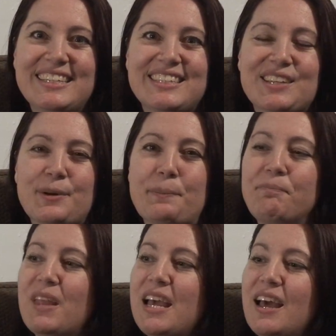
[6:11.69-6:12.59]
So
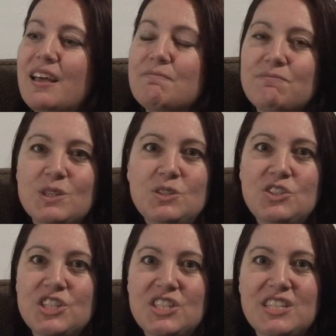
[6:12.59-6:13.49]
those are
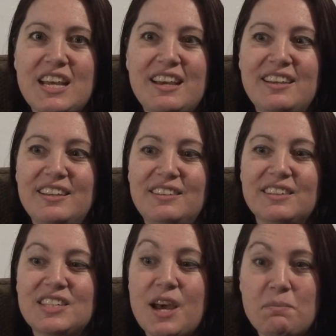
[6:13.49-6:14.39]
just the
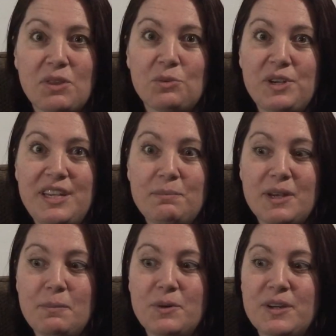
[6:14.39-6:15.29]
top 3 in
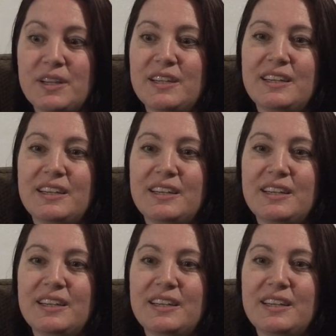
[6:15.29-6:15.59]
my book.